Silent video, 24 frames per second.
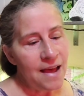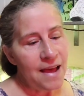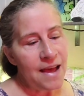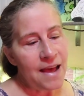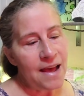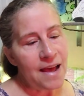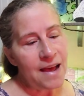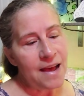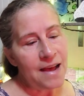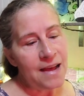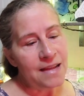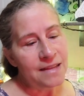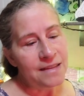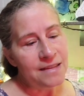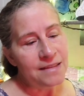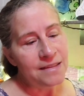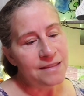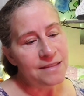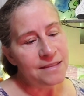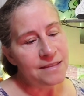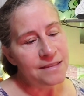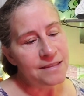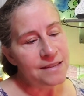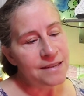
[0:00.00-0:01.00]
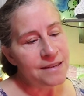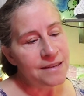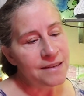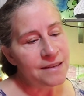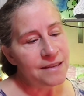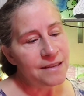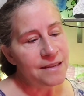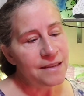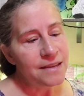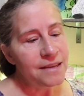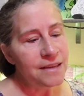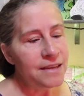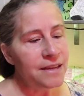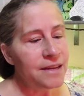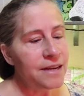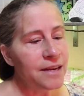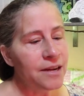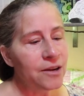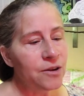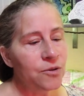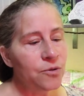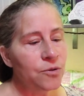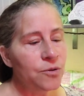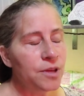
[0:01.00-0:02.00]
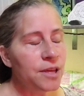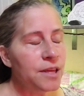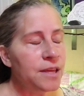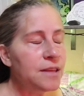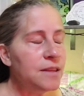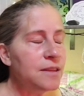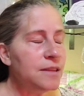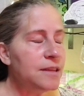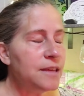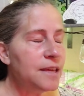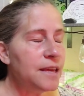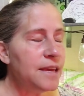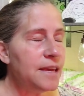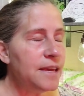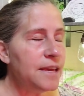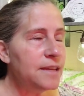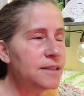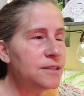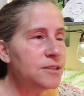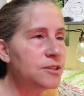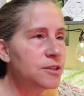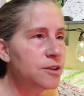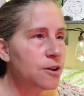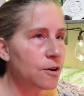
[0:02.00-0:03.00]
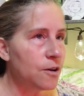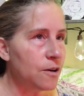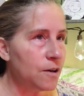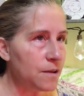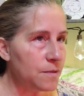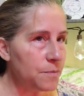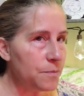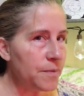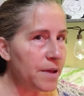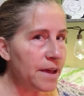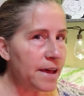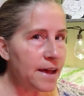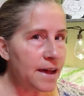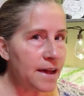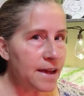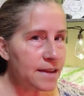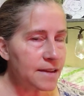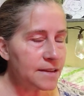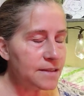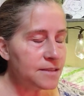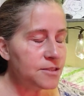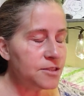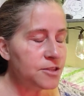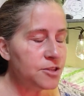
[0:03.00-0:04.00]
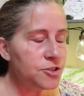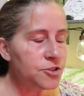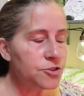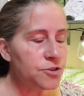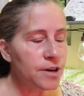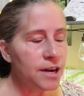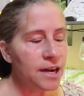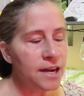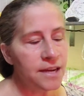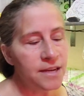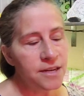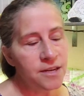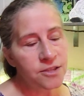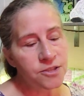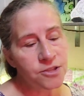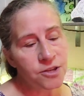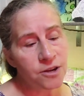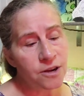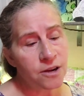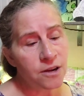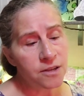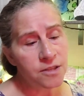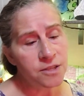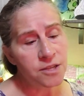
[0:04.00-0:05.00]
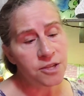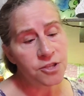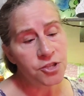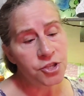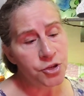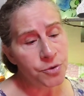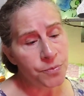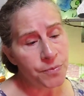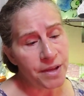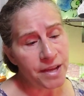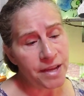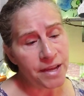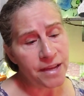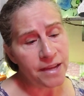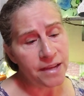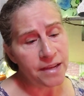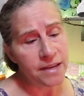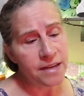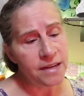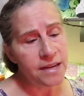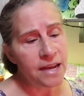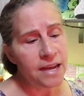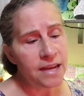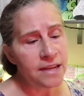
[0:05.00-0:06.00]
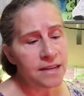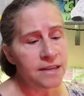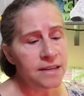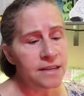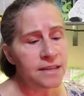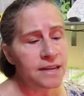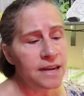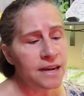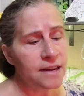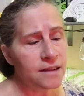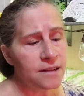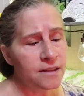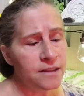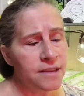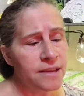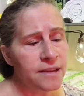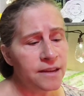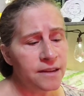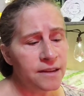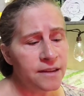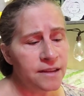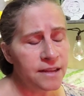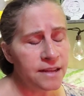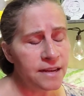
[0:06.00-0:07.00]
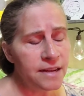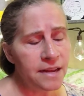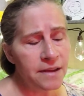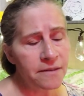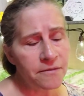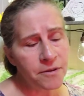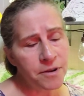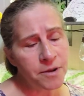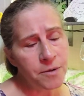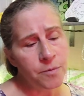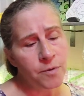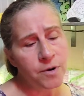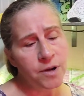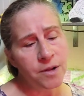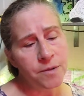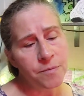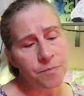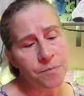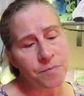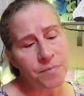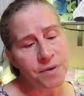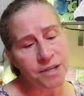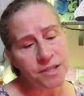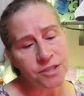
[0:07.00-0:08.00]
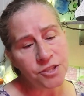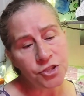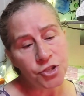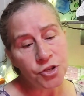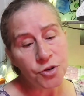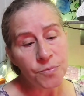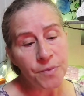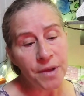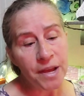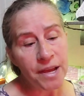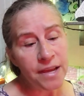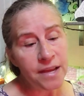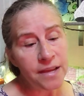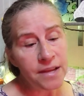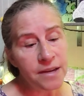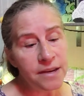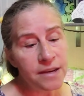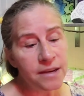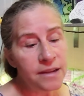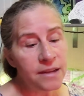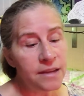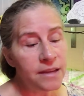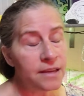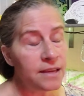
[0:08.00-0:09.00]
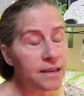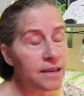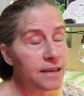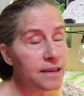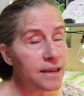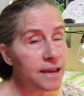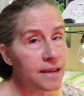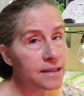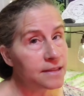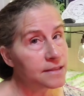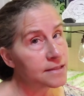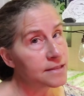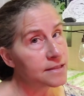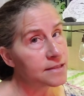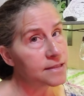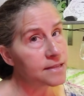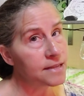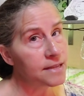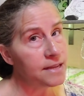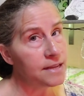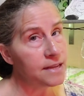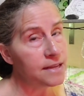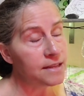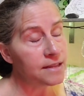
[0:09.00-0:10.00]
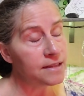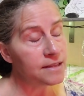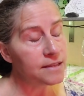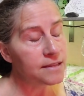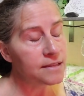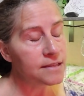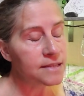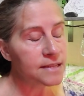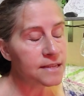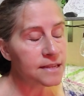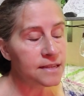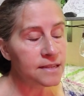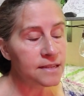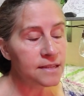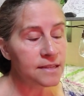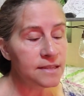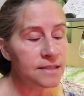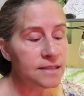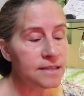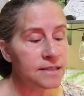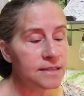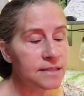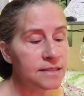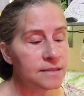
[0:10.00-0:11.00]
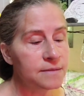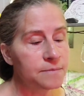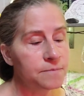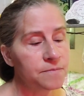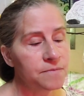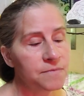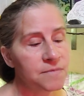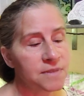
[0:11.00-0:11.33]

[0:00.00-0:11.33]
And, you know, he had gone back to try to talk to Germain and Idalia and everyone, but Germain he hadn't seen since